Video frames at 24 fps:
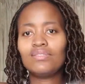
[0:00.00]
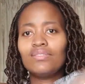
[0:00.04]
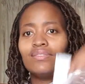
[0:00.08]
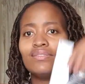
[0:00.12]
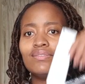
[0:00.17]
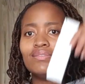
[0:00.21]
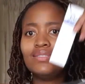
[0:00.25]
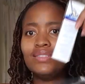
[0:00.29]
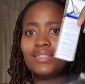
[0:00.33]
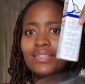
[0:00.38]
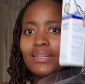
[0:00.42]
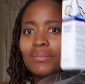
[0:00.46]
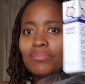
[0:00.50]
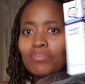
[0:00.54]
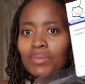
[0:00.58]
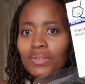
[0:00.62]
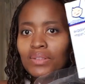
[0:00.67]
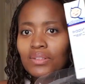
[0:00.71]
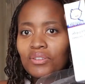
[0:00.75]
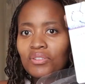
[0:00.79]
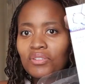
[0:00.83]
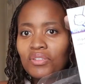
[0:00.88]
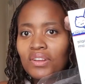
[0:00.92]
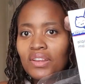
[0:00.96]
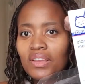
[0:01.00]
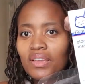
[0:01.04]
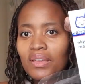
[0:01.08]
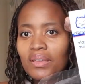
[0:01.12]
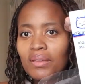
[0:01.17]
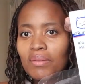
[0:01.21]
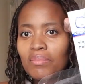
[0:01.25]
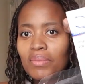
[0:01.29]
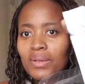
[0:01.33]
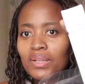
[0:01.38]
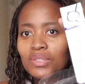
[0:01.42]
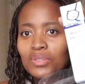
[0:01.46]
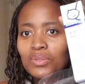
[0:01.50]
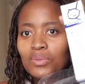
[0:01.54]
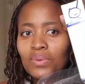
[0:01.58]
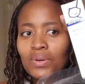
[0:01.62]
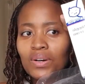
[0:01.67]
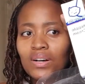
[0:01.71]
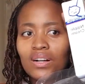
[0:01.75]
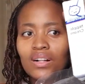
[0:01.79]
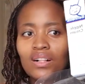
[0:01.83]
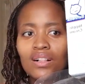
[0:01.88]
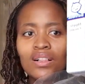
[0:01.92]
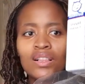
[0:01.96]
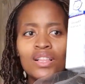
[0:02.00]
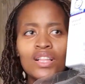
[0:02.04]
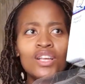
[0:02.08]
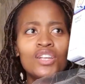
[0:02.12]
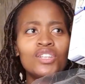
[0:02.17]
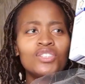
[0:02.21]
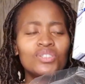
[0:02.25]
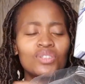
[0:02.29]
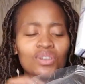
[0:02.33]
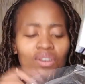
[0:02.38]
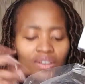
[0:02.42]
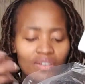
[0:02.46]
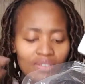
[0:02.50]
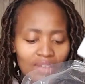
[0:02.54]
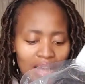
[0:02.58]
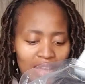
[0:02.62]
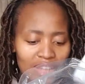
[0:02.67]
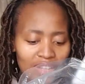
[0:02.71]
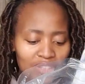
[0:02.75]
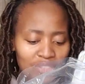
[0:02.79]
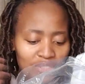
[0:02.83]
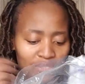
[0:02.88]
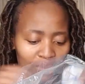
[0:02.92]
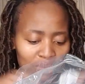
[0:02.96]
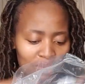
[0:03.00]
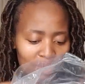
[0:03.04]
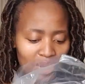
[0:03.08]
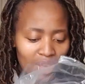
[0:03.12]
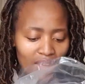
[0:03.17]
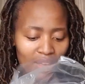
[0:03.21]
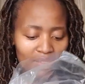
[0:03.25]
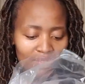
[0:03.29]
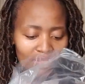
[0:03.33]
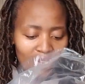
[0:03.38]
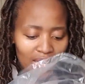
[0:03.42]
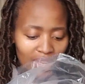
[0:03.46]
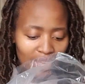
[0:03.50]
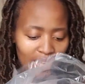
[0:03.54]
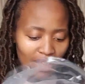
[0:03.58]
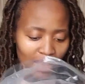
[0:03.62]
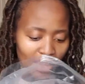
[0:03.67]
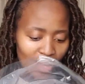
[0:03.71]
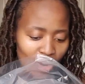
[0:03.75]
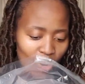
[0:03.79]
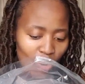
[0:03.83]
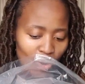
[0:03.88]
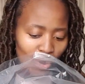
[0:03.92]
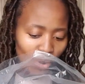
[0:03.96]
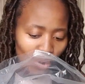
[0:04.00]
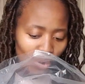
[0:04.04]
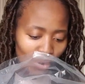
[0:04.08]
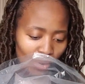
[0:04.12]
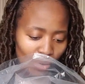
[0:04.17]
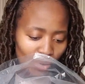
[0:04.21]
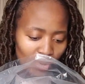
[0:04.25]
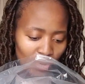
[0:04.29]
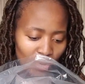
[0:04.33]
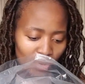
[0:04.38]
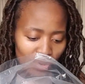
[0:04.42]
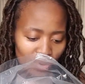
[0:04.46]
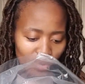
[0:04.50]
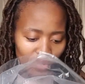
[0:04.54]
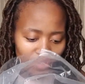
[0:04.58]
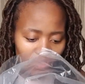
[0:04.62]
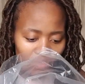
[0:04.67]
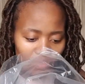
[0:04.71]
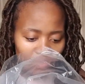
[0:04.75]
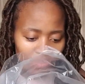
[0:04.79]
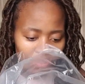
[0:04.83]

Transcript: nipple cream as well. So I do have like a lot of